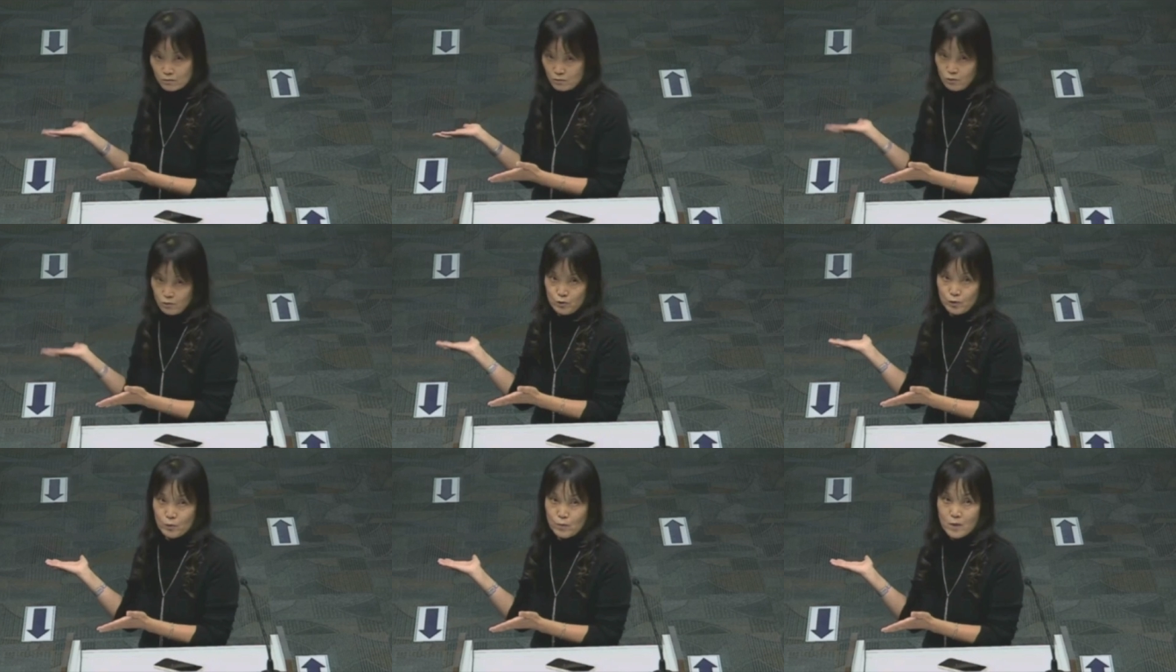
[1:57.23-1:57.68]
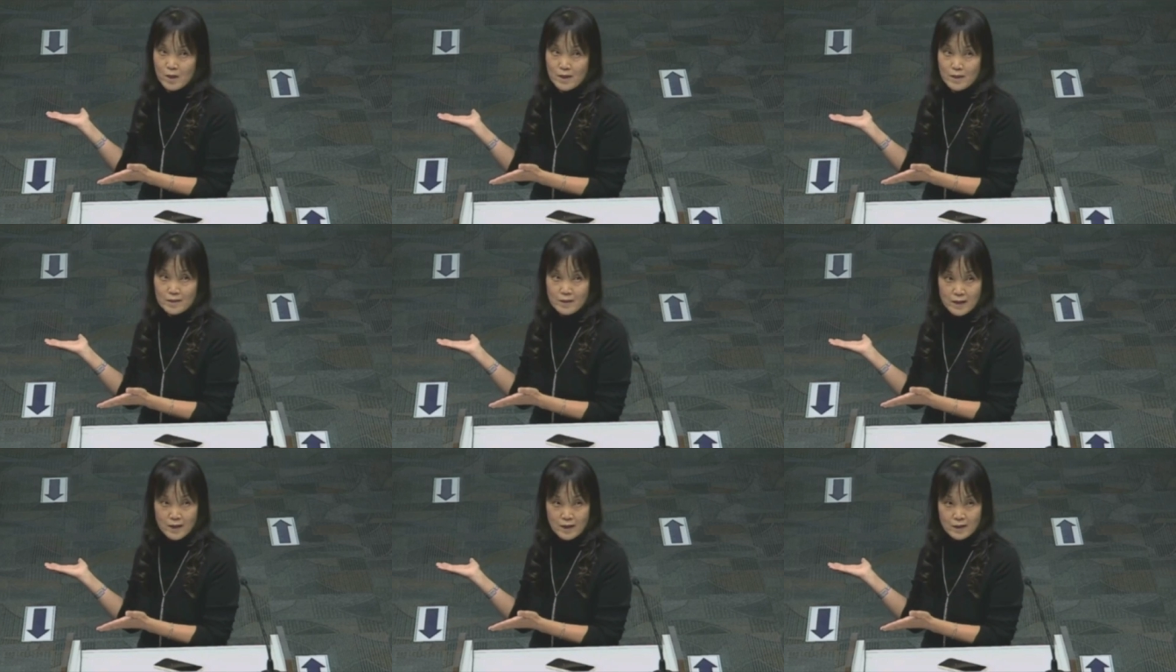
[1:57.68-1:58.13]
Do you want
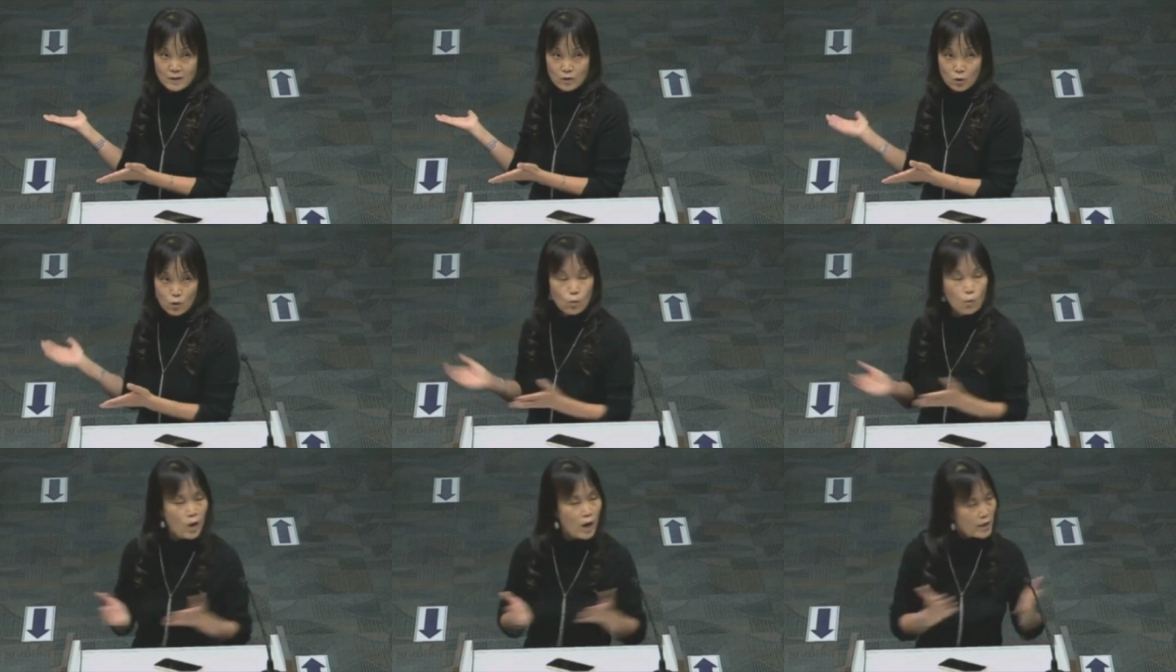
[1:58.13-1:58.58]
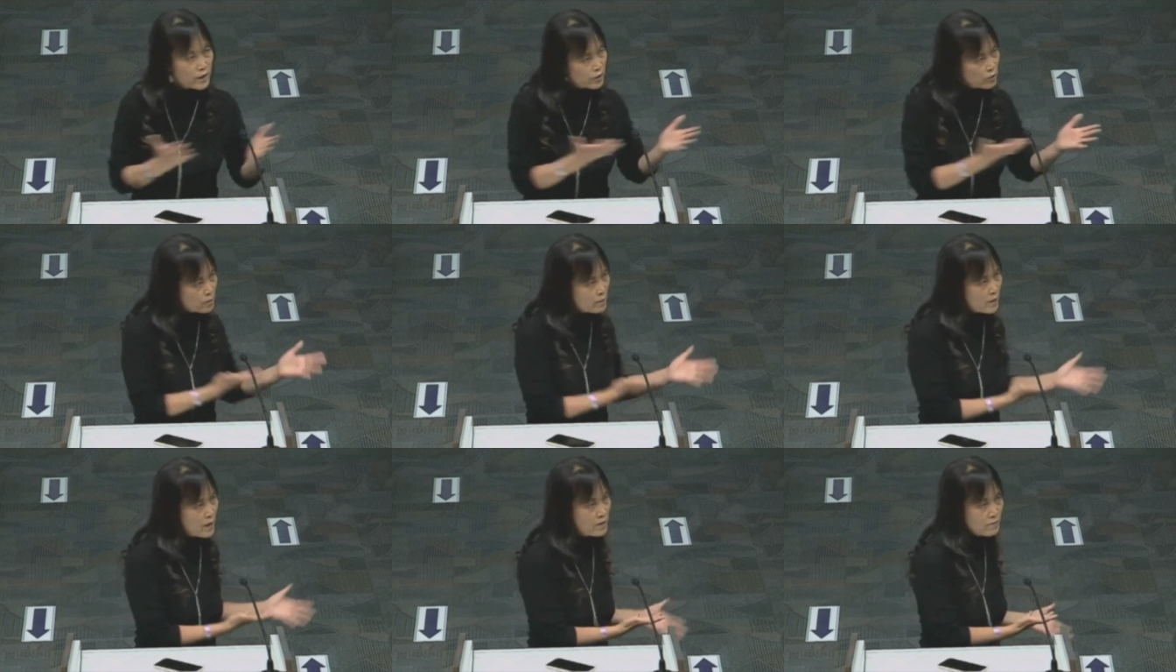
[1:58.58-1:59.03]
that? Or why you
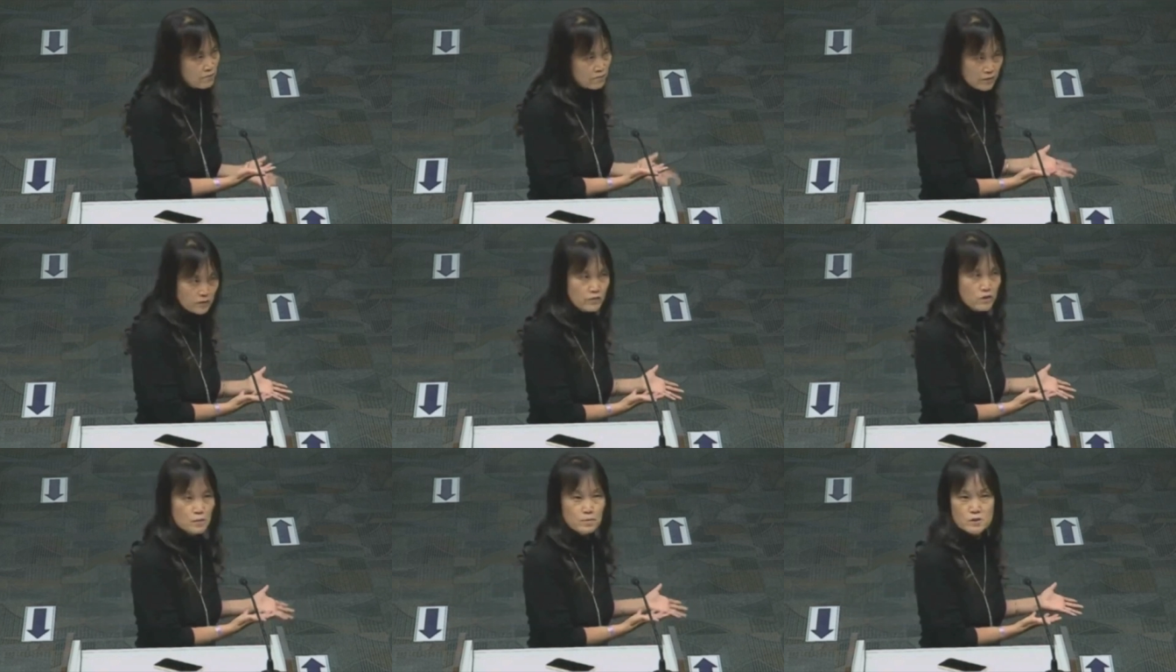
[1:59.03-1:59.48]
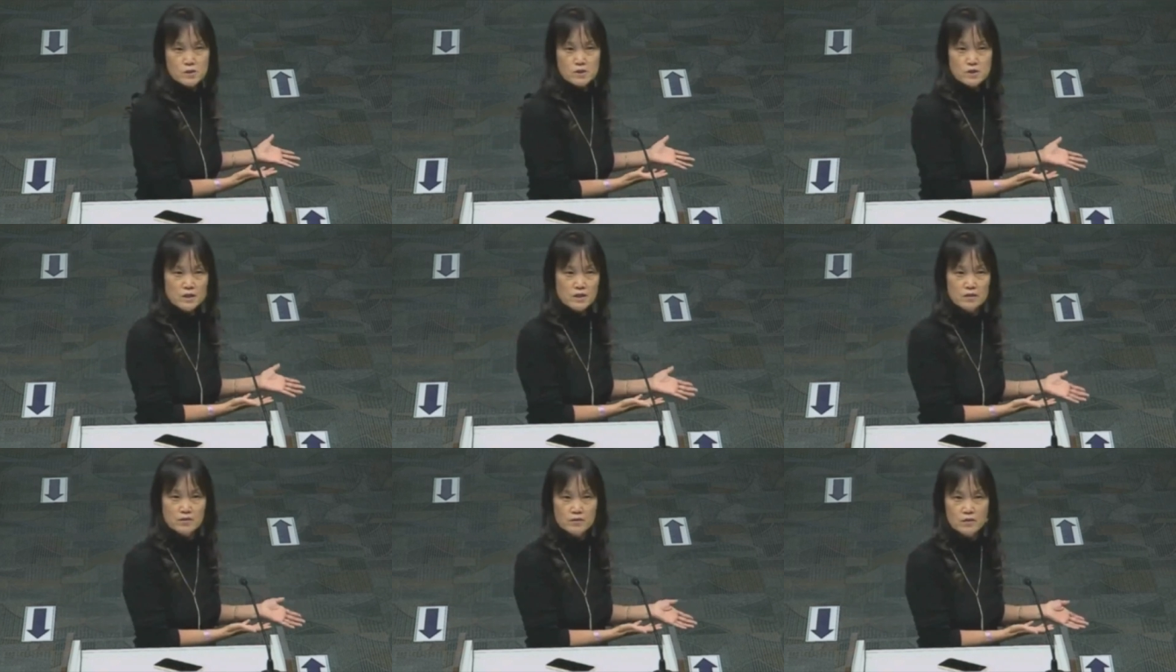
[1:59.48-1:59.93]
made
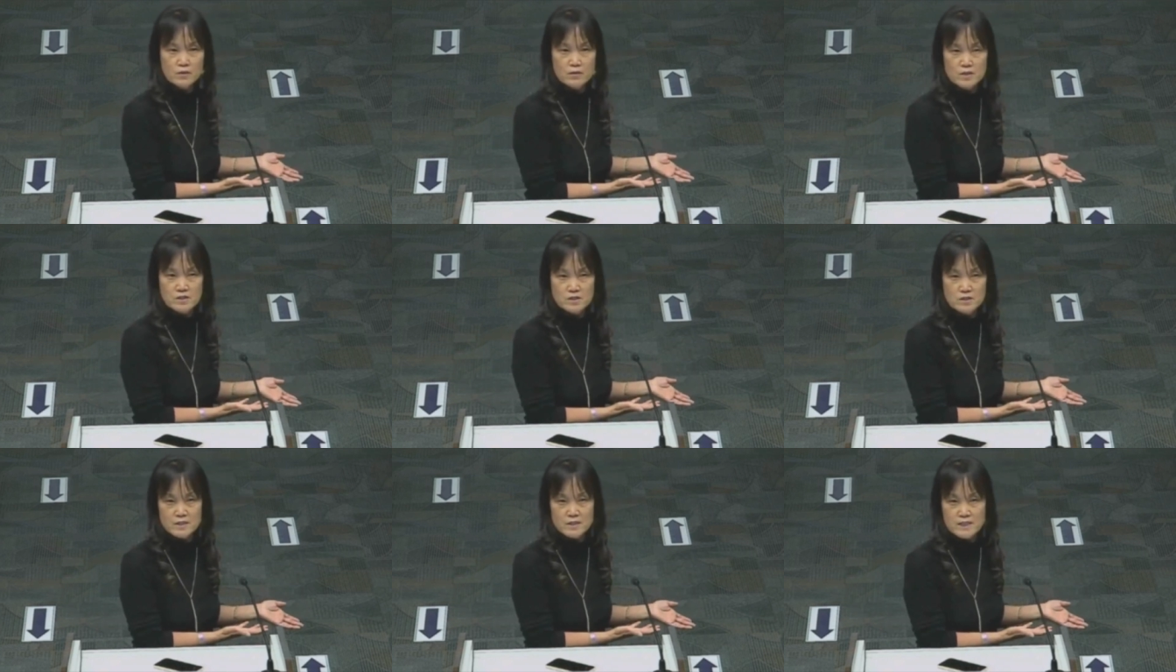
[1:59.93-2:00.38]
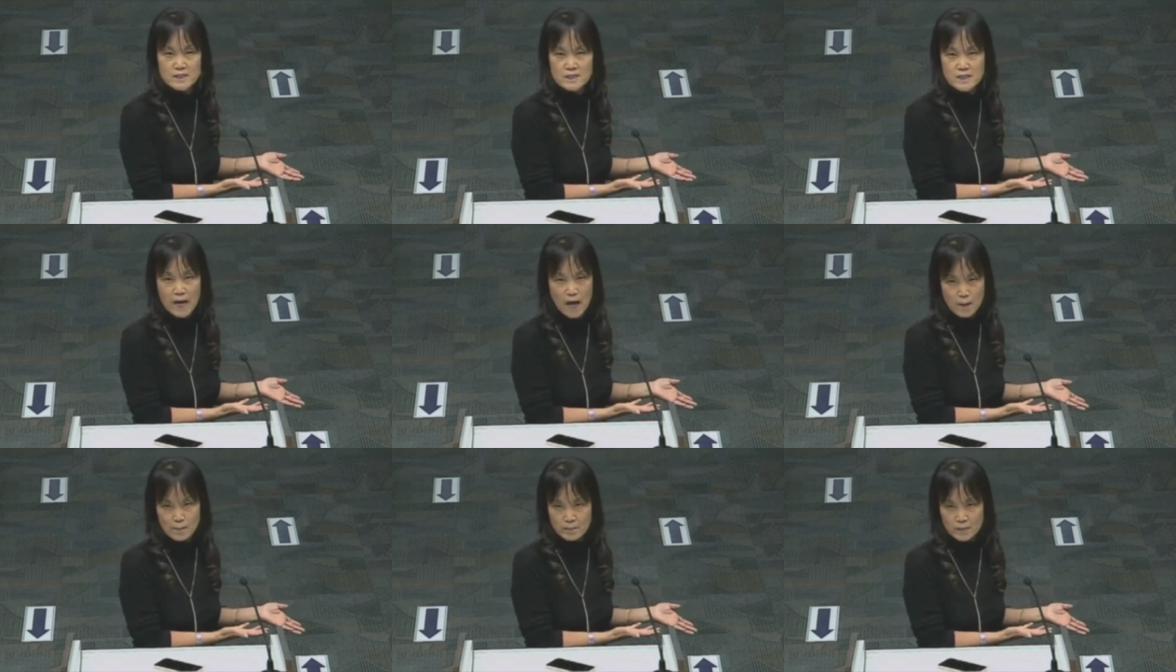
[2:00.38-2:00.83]
50% of the residents
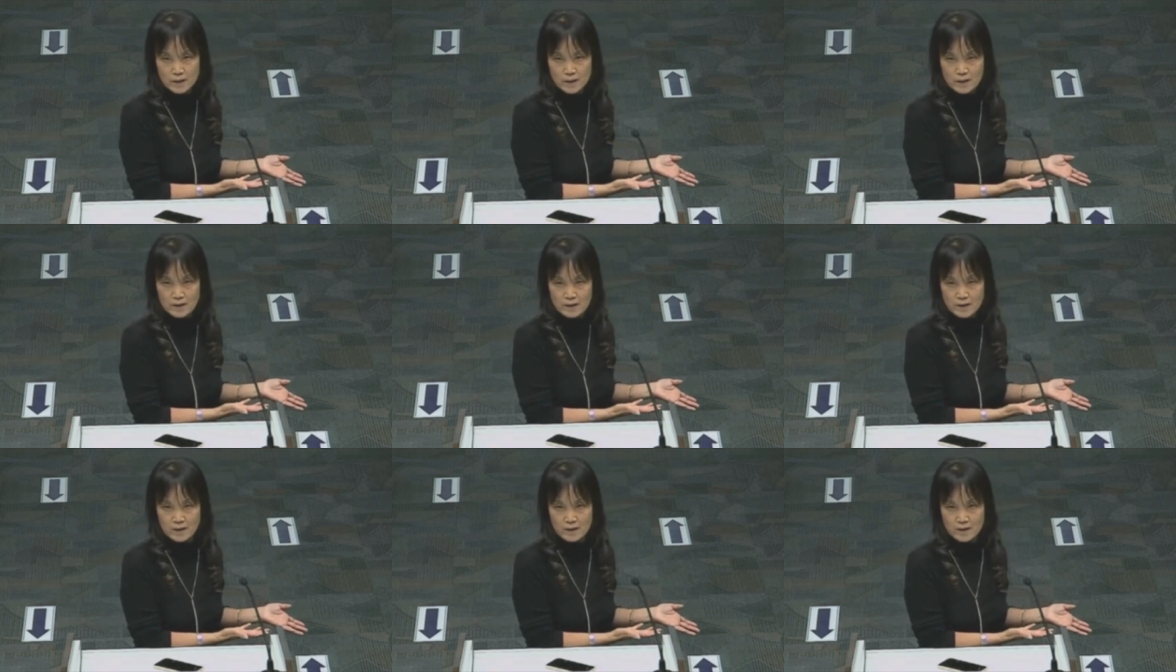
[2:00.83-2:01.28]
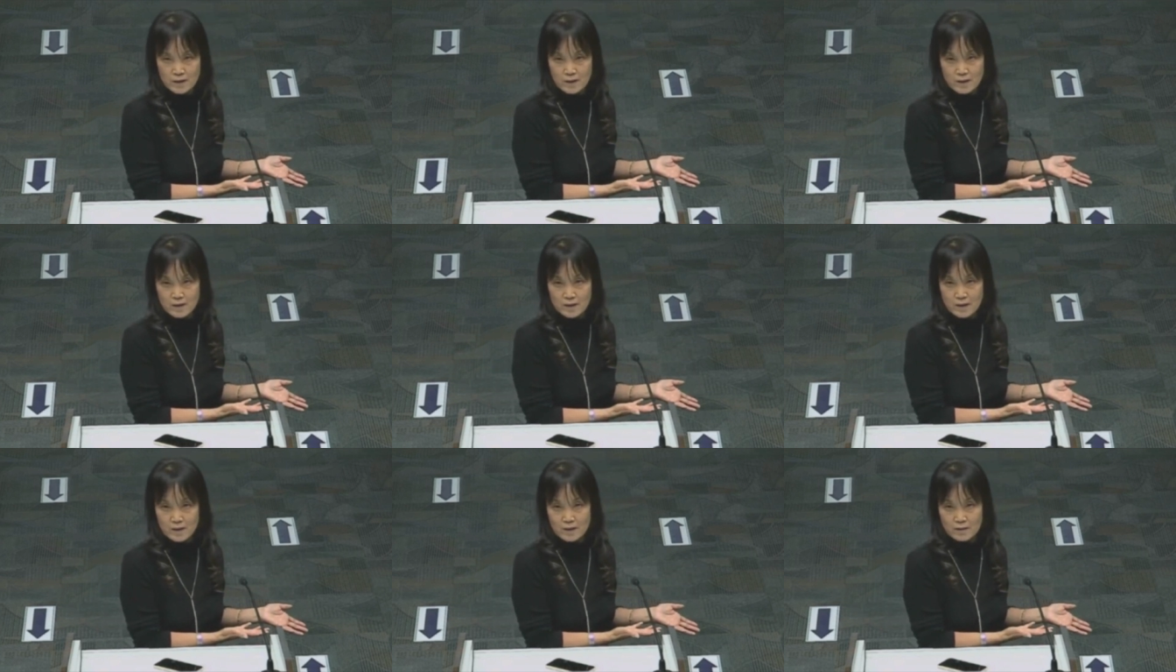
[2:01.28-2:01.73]
happy?
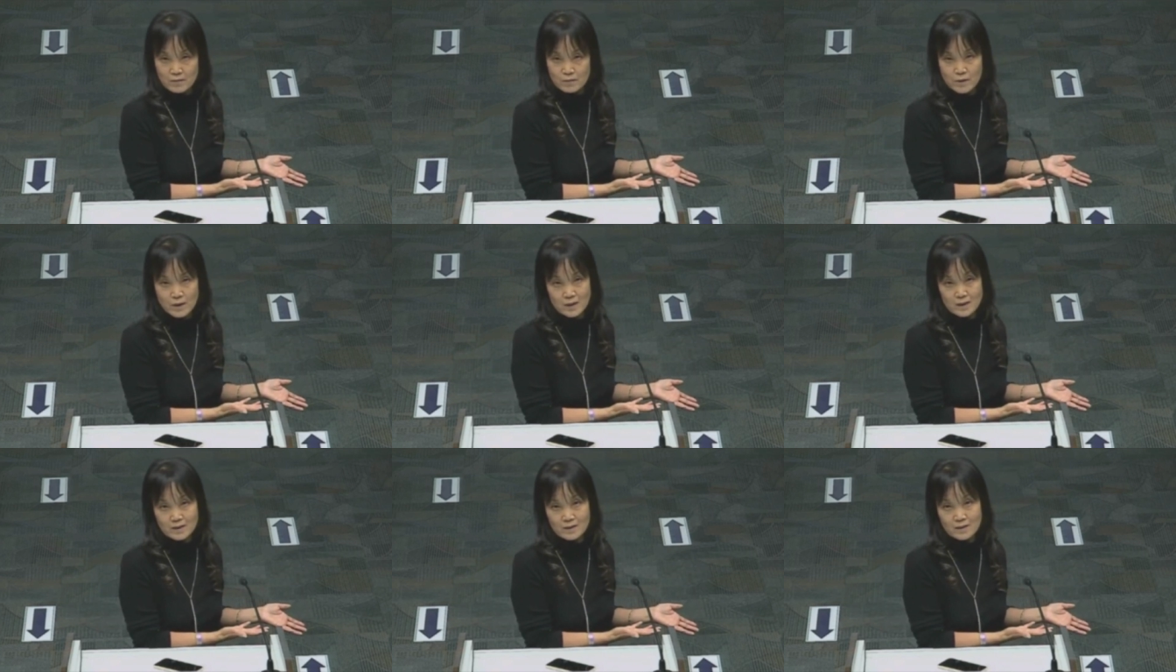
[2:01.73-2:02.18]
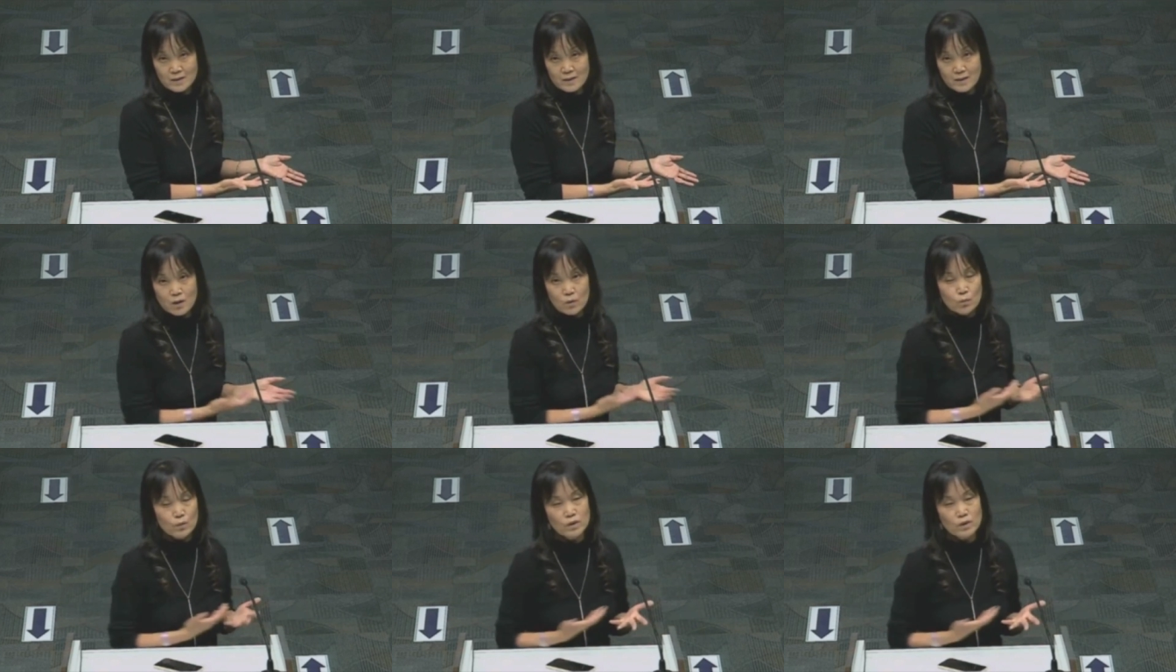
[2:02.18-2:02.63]
right? We